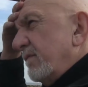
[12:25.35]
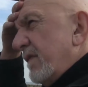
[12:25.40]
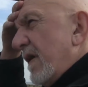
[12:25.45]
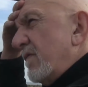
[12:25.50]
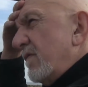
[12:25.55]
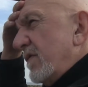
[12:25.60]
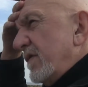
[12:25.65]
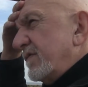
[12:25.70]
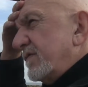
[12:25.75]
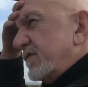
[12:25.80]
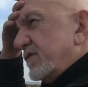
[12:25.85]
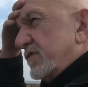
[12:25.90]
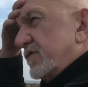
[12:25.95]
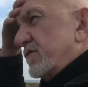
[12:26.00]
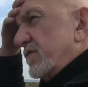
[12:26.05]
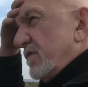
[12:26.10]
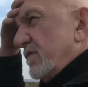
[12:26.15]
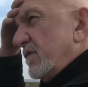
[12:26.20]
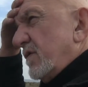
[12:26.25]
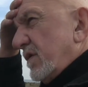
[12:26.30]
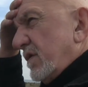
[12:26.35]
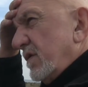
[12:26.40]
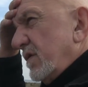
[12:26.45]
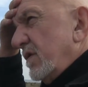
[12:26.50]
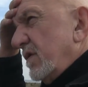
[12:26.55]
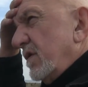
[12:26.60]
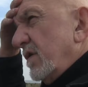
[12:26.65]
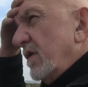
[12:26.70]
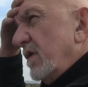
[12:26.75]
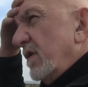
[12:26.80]
very struck
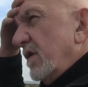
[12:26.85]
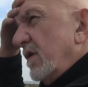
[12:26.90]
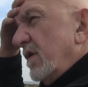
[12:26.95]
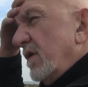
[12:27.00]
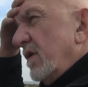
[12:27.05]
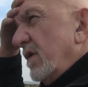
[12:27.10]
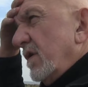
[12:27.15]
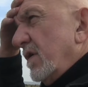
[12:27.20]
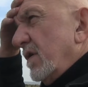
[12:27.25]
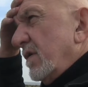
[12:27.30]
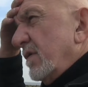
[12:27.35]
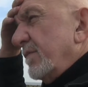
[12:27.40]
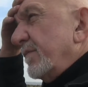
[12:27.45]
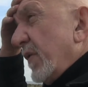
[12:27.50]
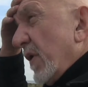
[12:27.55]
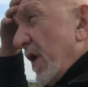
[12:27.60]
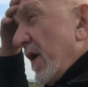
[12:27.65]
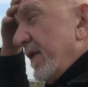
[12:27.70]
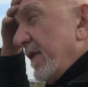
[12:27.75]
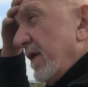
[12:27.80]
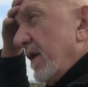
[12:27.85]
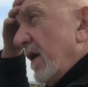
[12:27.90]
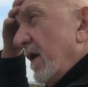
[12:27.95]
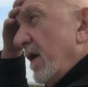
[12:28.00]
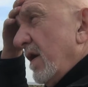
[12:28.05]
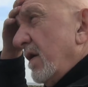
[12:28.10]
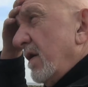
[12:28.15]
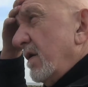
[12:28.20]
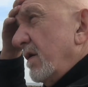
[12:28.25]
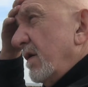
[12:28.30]
by
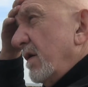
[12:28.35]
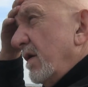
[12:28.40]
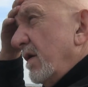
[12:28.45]
that.